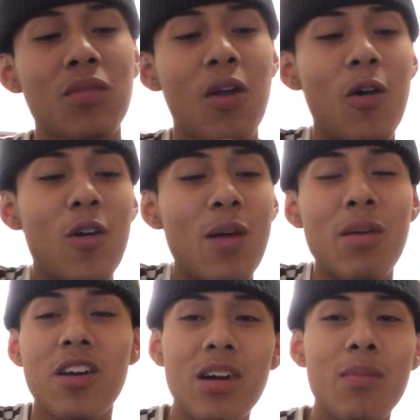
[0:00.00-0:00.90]
"Oh,
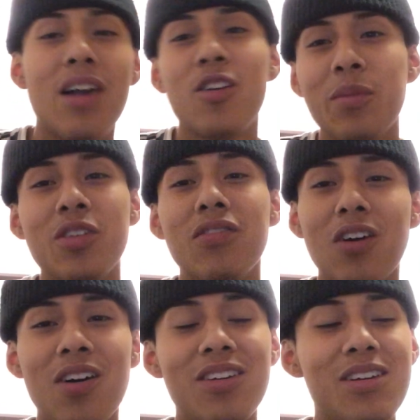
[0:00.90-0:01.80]
am I gonna be in the
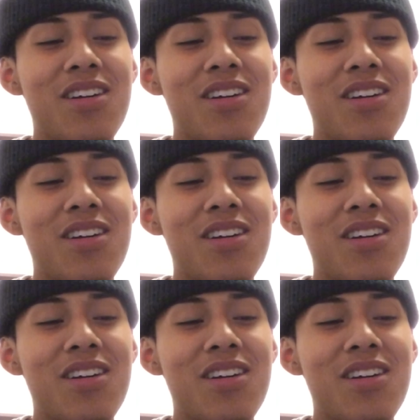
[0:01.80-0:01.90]
vlog?"